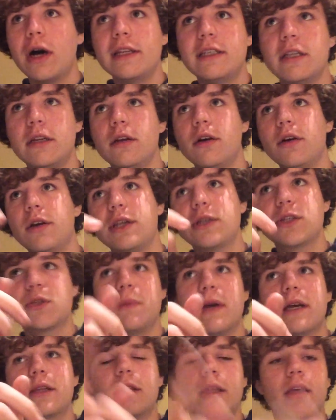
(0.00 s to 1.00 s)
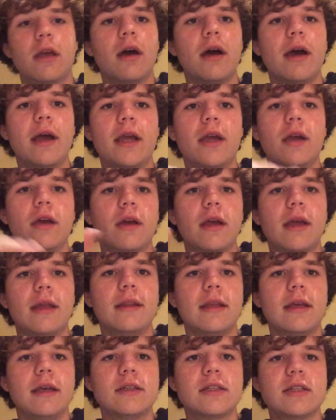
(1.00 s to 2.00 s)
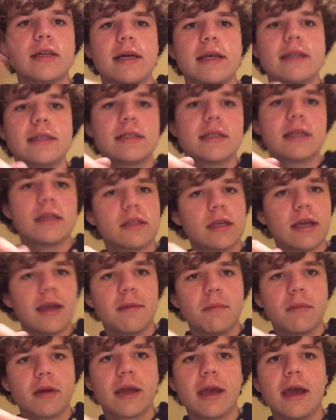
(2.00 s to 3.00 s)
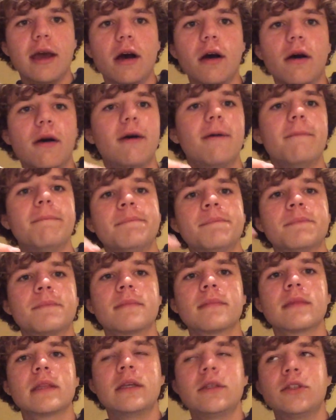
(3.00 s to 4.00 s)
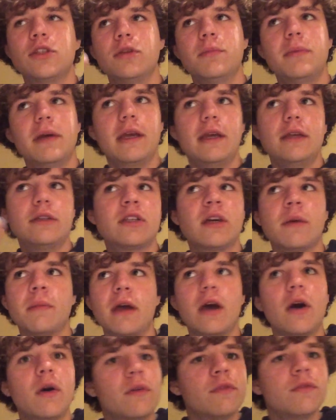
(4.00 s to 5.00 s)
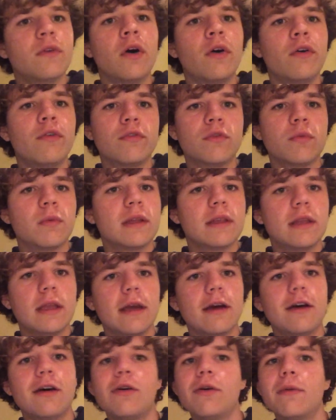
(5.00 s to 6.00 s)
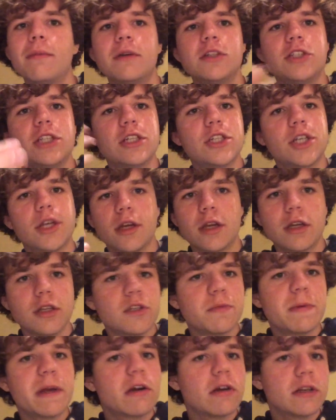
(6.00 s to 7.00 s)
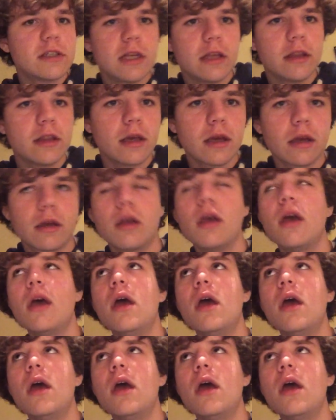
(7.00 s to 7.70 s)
I did not expect the guy in the science center in Macau to be somehow involved with the whole magician conspiracy thing.